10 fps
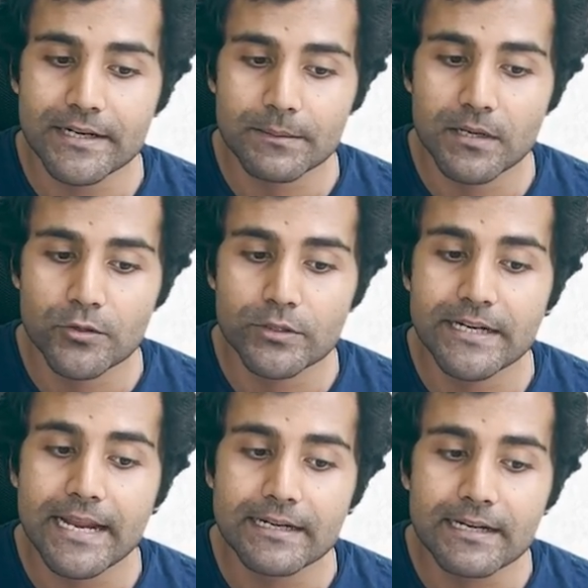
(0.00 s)
able to
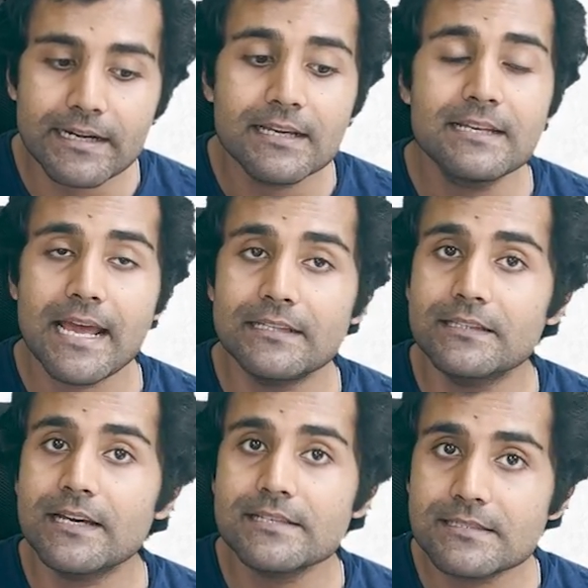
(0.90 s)
detect it and they
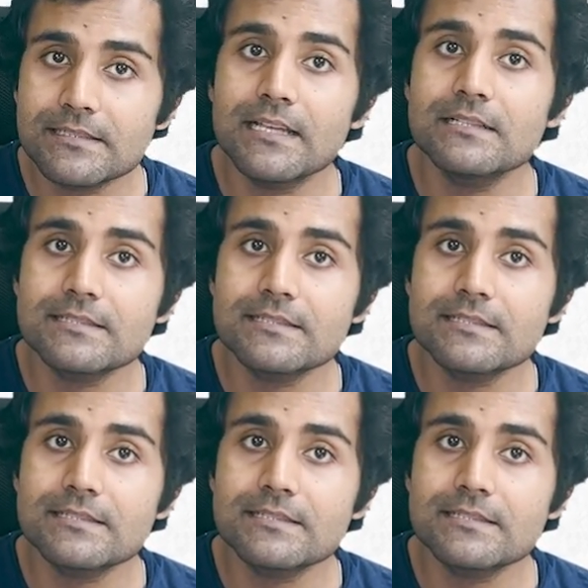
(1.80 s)
are still